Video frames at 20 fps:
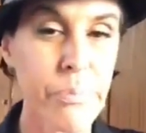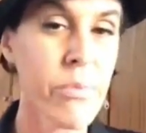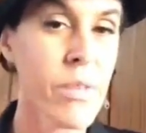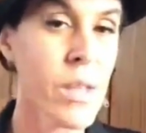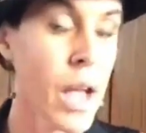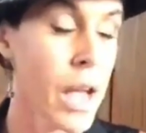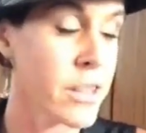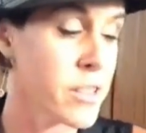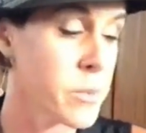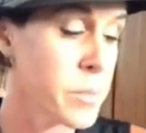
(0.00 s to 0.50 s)

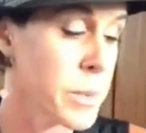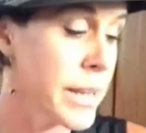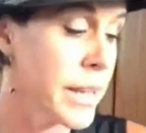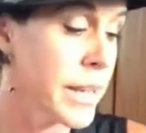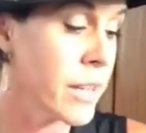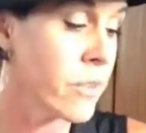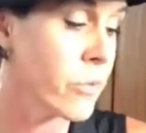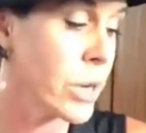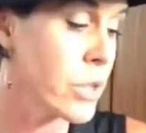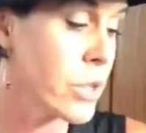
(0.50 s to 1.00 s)
And
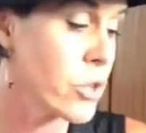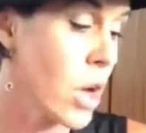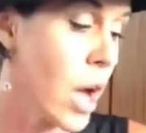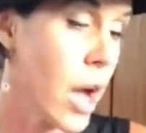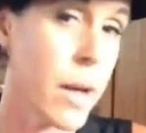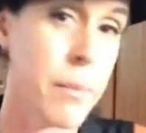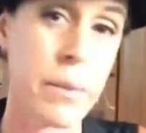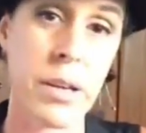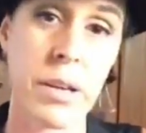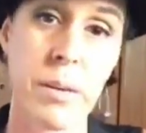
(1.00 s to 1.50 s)
speaking of which,
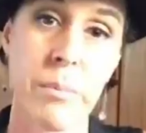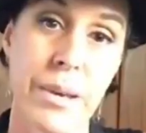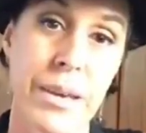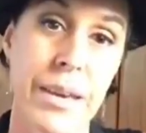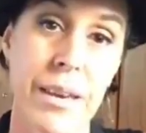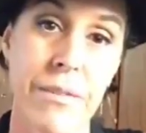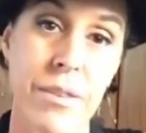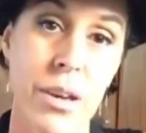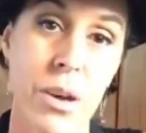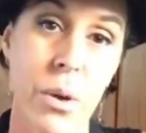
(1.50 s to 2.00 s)
I'm going to be
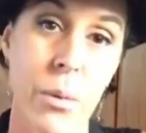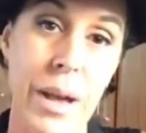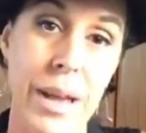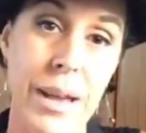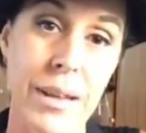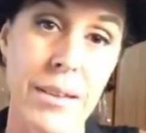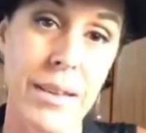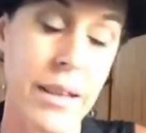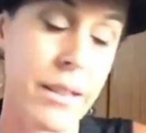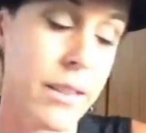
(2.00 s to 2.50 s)
giving away
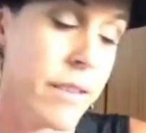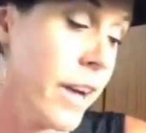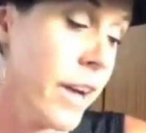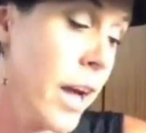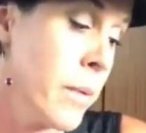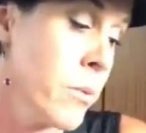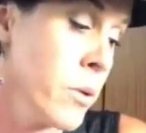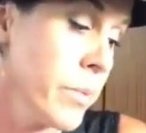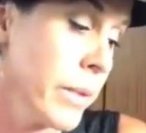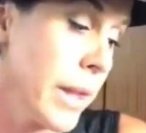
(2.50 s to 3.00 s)
a daily
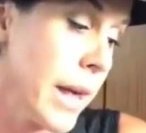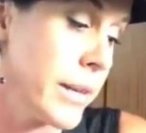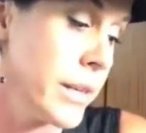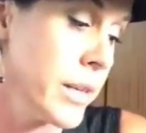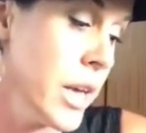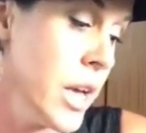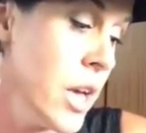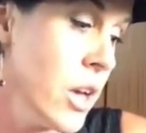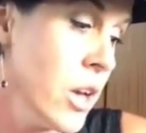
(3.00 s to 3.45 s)
fiber blend.